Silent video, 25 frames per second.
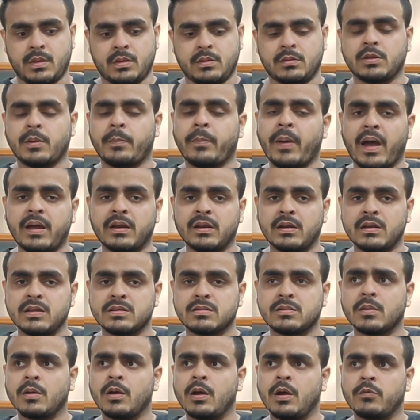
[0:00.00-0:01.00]
The
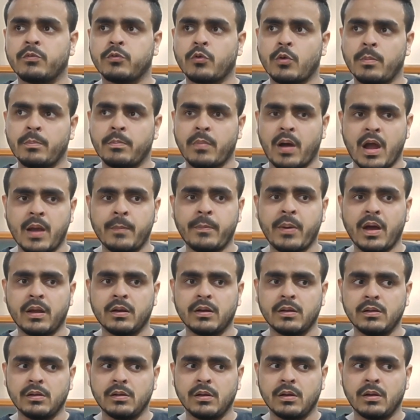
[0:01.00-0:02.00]
panelists from my
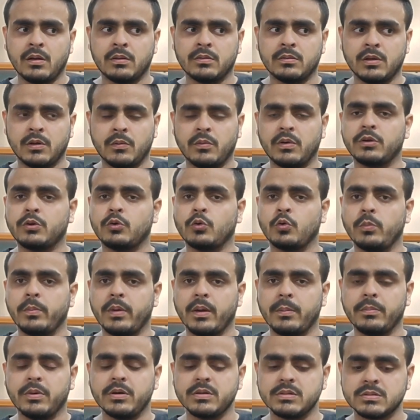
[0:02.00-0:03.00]
panel, there were 2
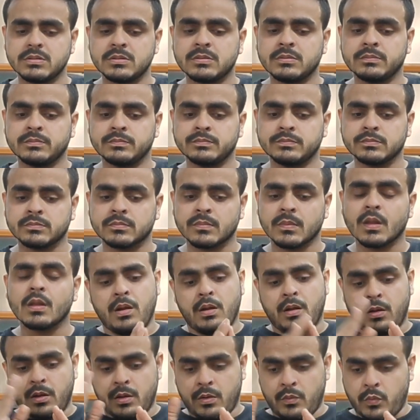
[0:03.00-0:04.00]
members.
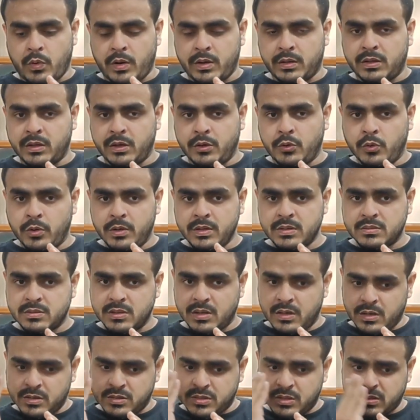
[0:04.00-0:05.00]
What they do is
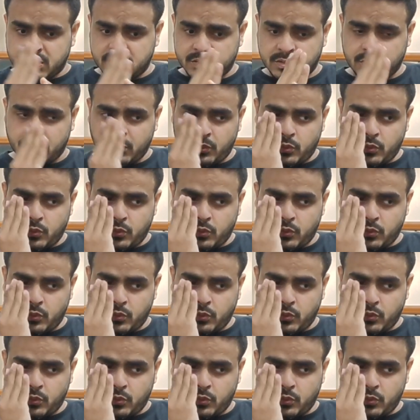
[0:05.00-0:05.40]
they just